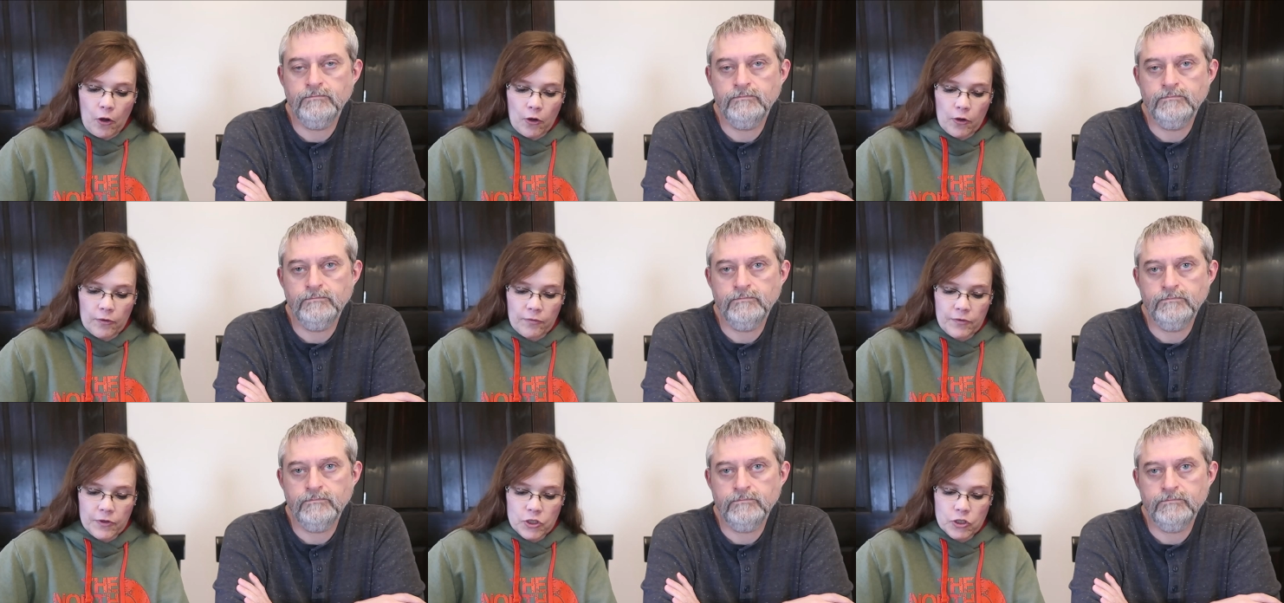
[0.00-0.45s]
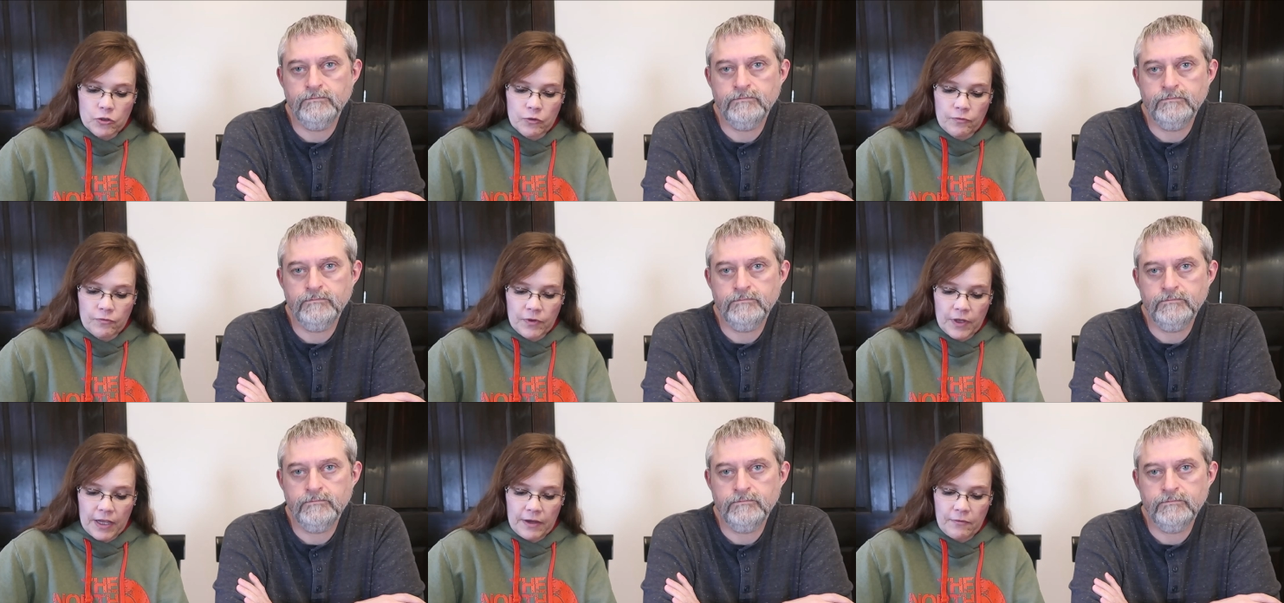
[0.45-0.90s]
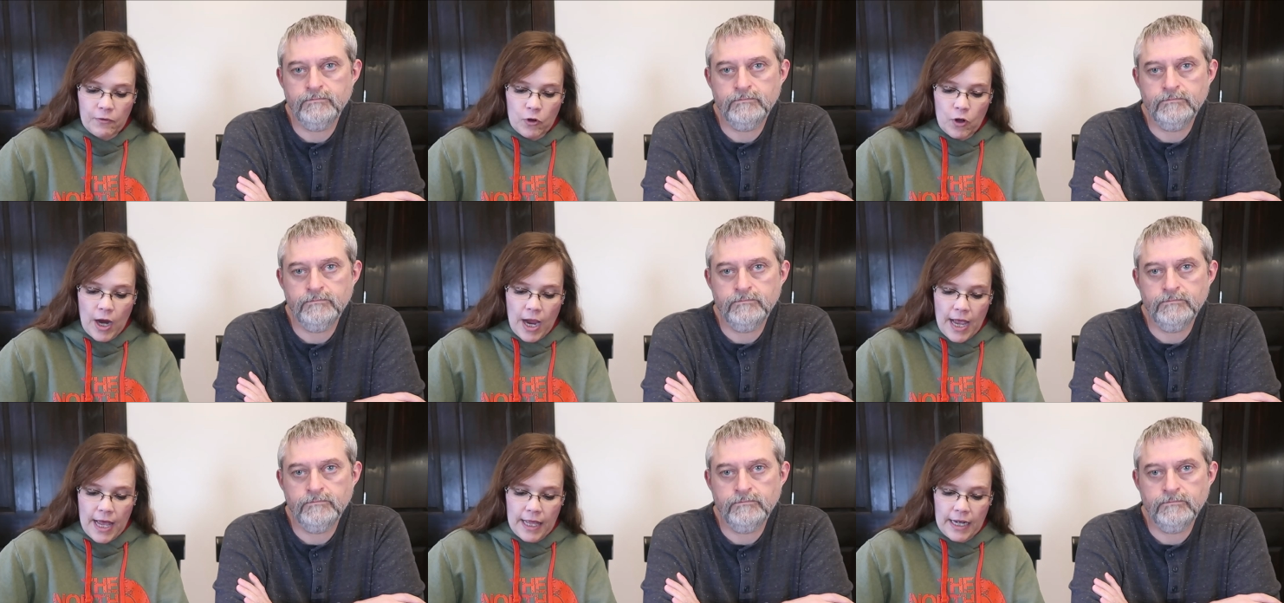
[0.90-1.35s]
Speaker 1: artificial
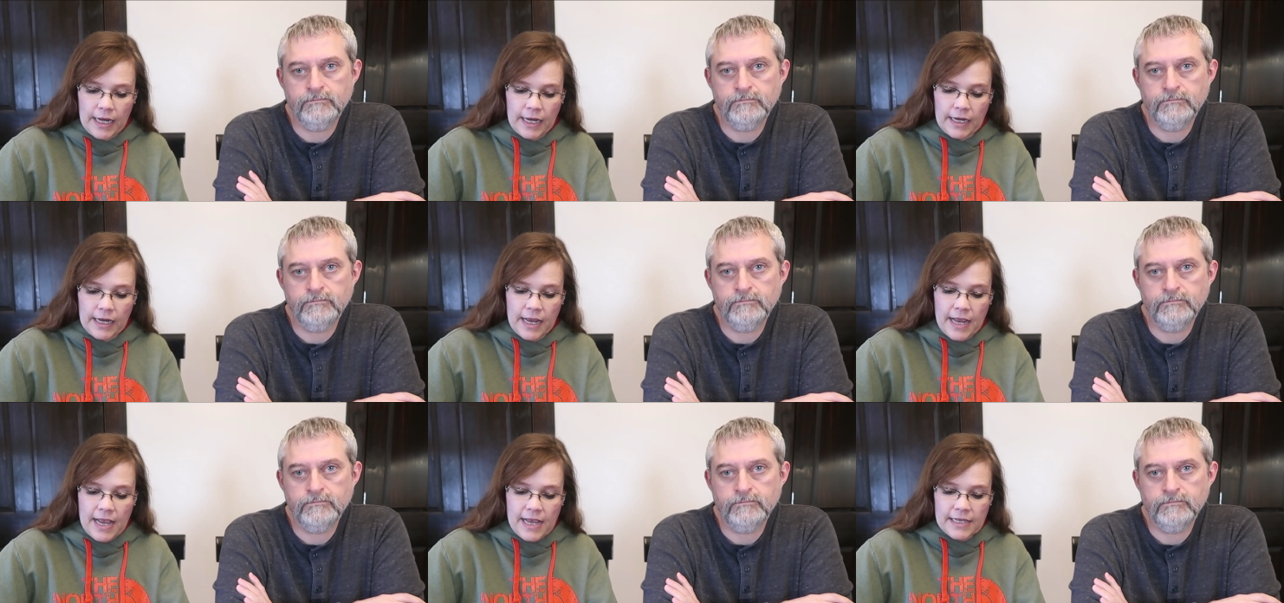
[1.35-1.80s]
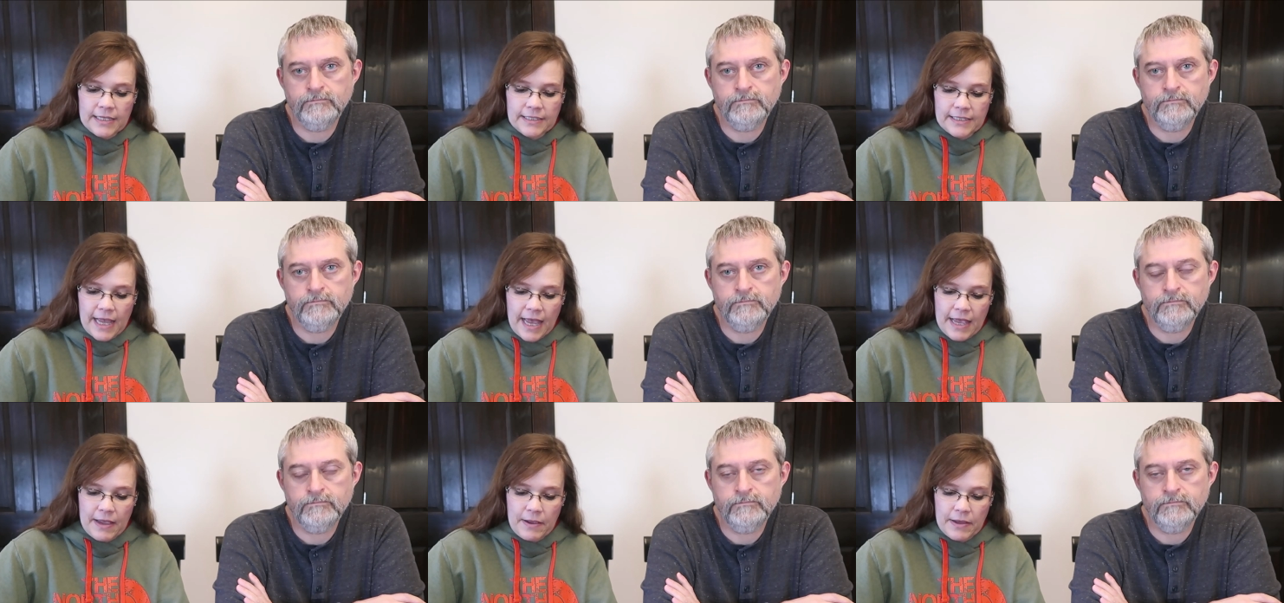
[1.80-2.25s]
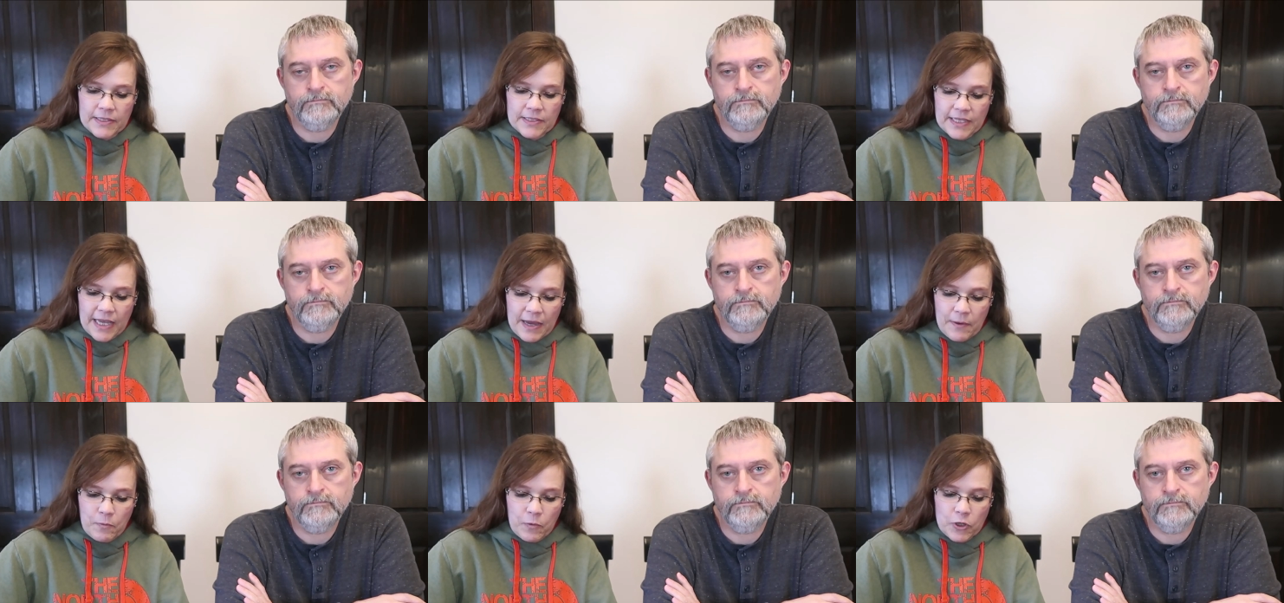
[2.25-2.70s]
flavor added. Sa
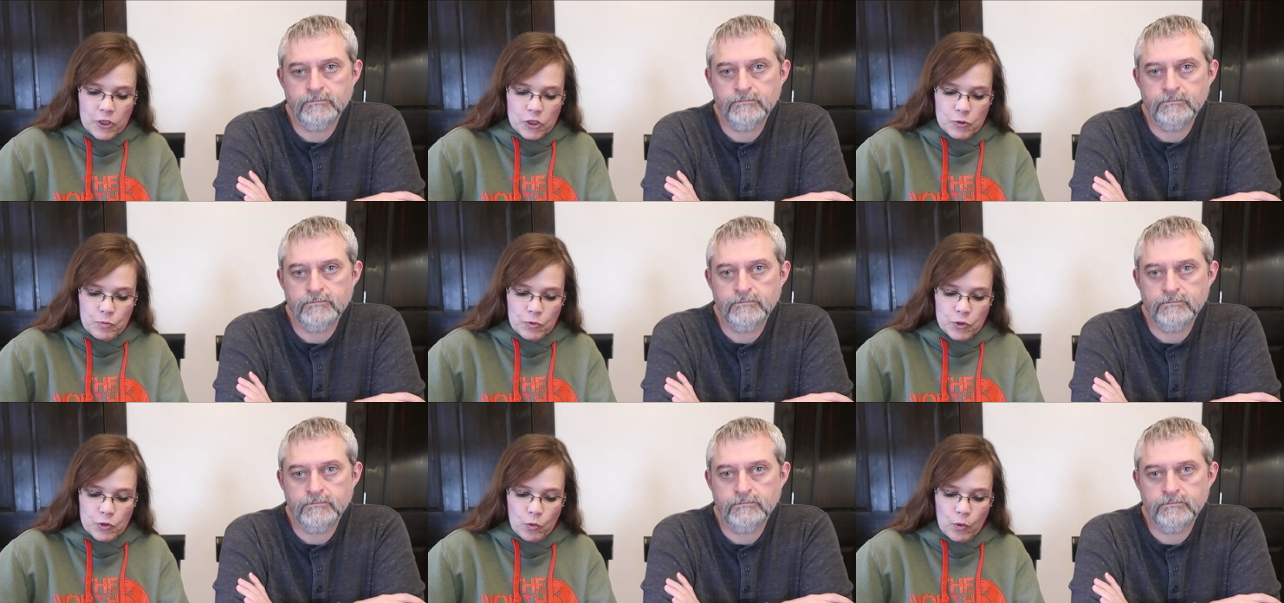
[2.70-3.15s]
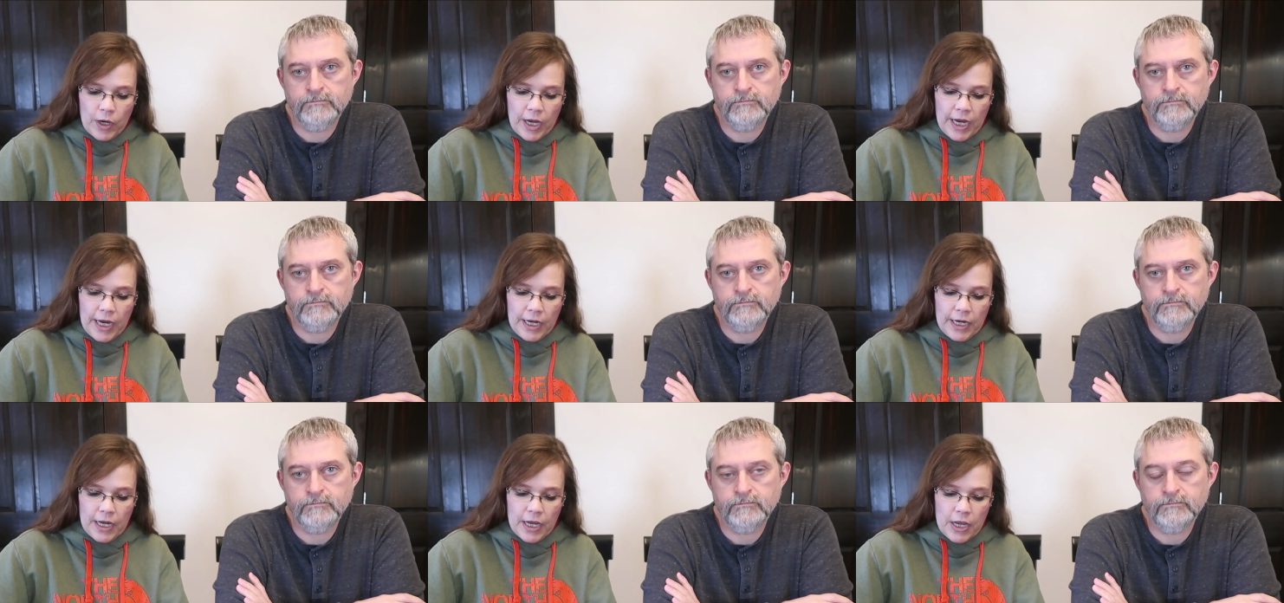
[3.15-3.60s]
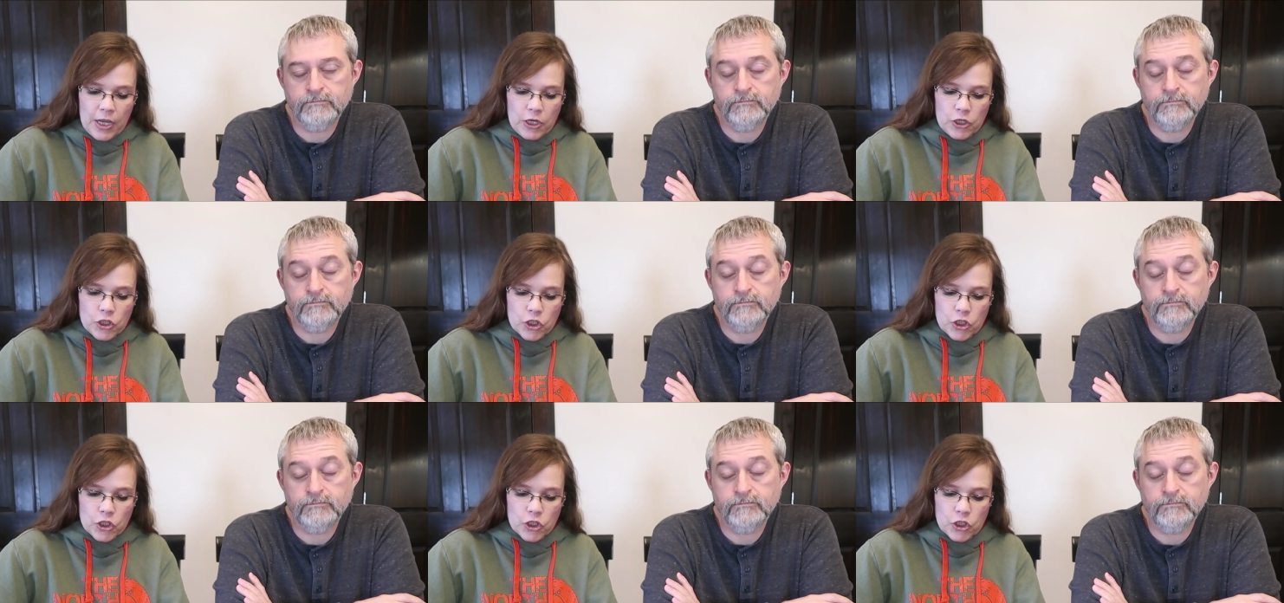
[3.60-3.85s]
sandwich between